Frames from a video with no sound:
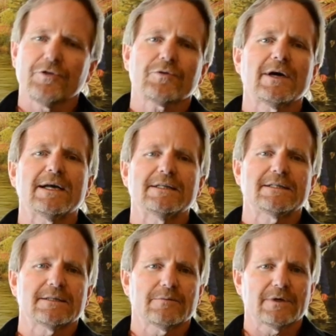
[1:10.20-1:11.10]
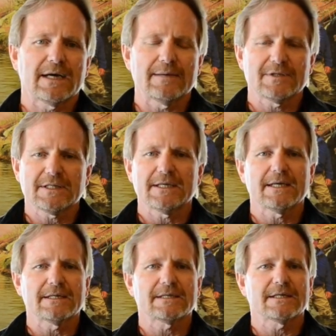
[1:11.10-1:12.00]
threads, what I'm
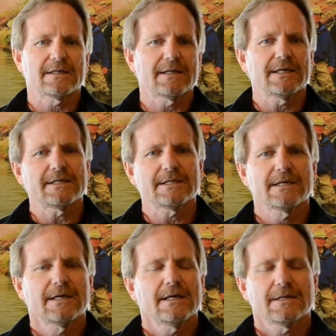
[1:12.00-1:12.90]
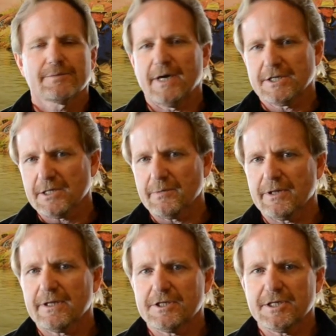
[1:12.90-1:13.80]
seeing is that these, especially
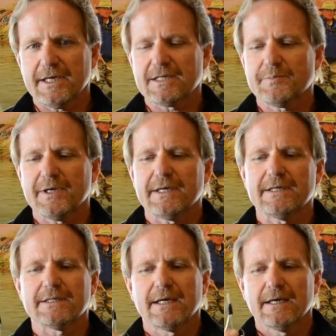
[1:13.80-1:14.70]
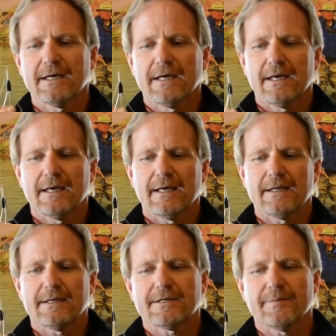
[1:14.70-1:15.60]
with the GSPs,
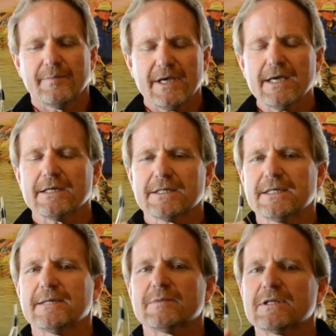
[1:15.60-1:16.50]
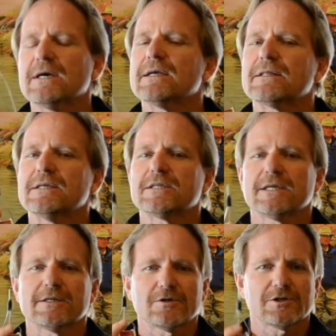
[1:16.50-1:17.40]
to me it seems like these
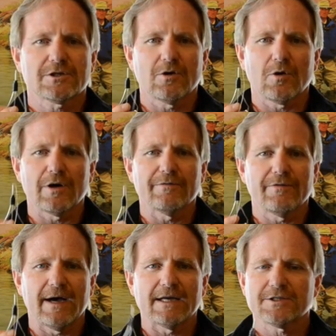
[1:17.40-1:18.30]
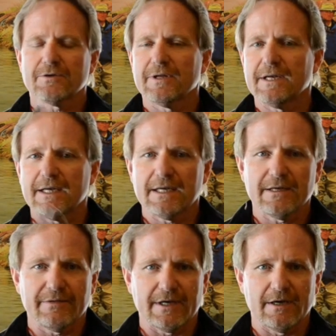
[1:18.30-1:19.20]
things are scoring faster than any
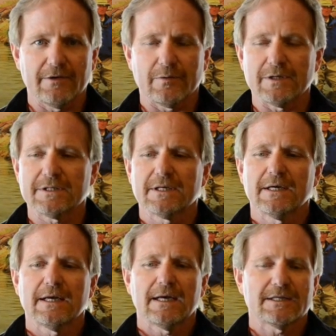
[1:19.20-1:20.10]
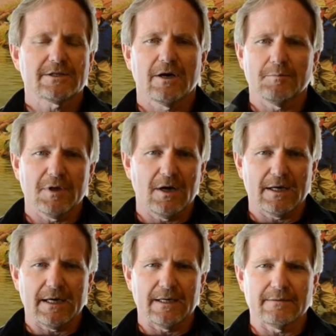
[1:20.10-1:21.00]
of the other ones. I saw a
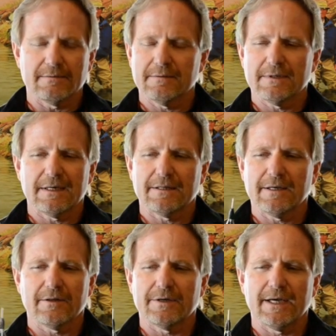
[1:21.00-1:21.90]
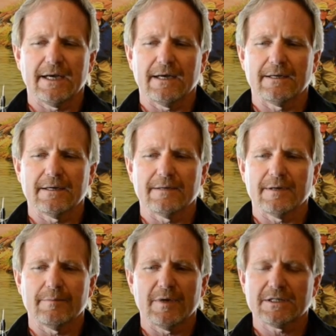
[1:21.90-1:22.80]
blog on uh, the other day on a,
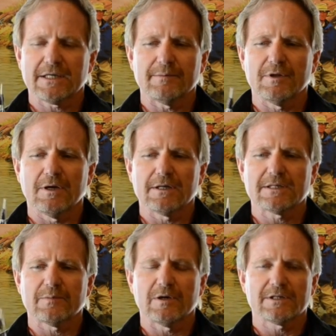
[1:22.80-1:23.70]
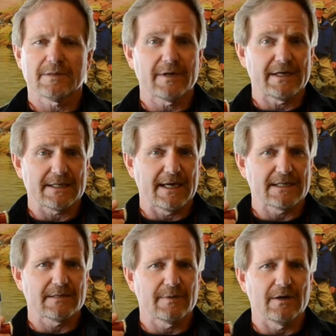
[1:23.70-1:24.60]
a Muskie blog somewhere, and somebody was
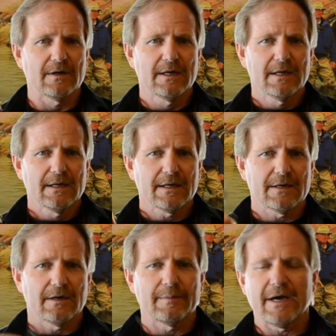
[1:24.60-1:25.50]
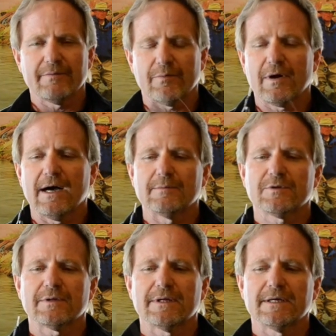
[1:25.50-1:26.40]
asking about, you know, I'm having problems
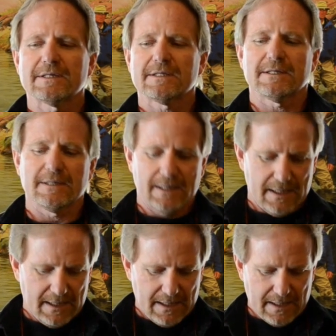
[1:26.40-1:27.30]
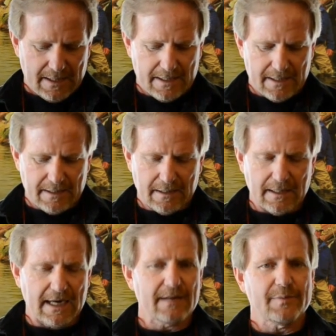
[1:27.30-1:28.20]
with this, and and a
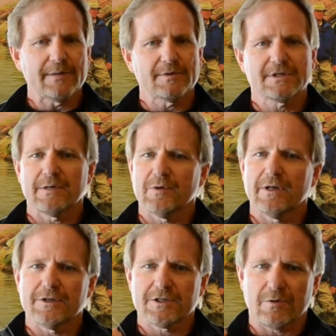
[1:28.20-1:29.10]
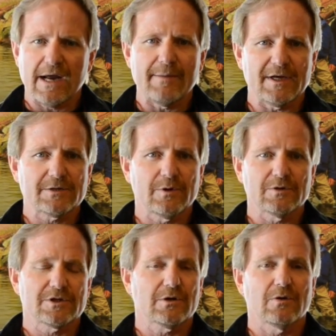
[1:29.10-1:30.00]
lot of people said, well, the ceramics
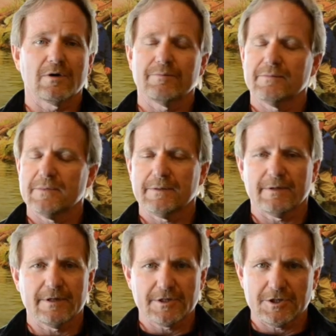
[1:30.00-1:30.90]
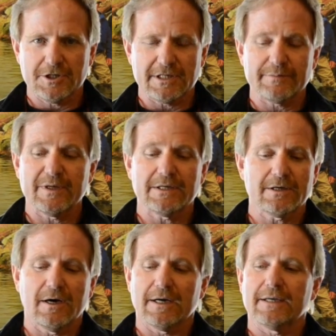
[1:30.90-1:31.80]
won't score. And this is just me
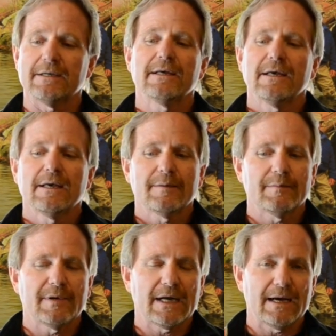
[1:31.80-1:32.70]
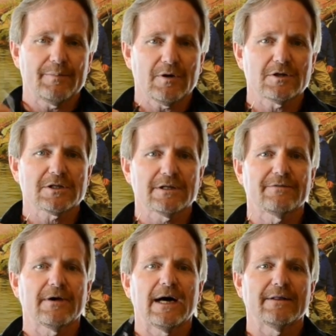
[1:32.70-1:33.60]
talking, but I personally
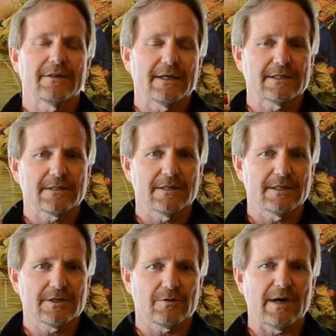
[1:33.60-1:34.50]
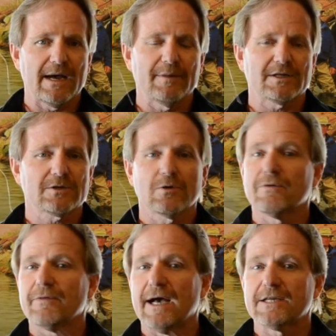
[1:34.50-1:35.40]
find that they, these ceramics score
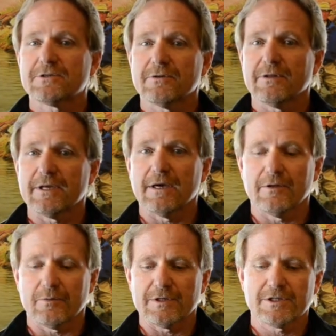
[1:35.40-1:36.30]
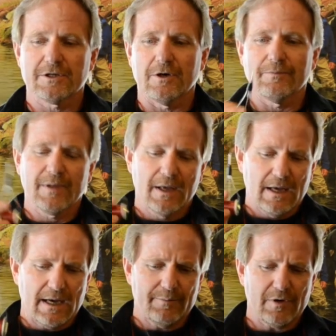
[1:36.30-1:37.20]
faster than the other ones. So
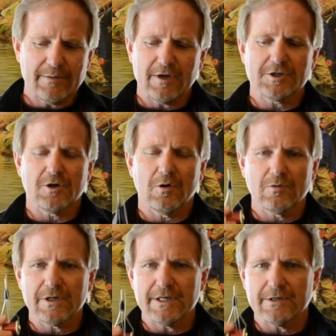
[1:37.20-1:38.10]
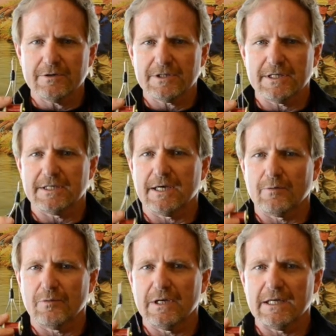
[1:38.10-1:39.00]
I pretty much only use these
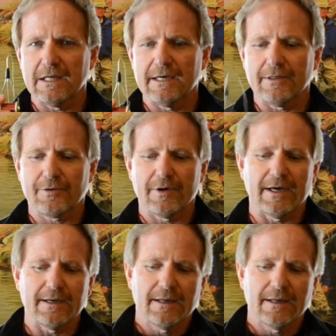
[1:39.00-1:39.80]
on really light thread.